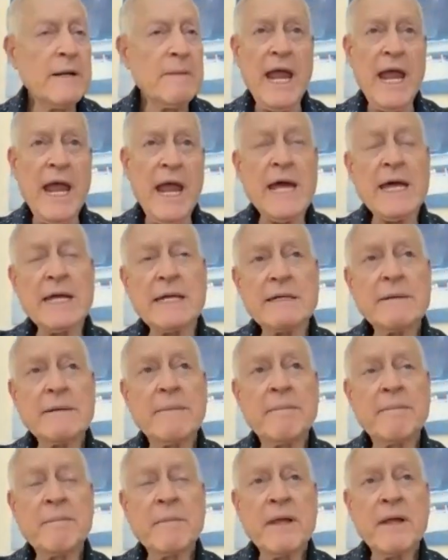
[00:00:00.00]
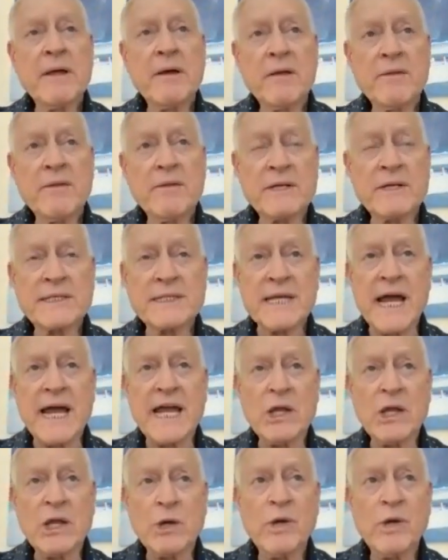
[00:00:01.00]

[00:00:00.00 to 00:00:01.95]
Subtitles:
and the site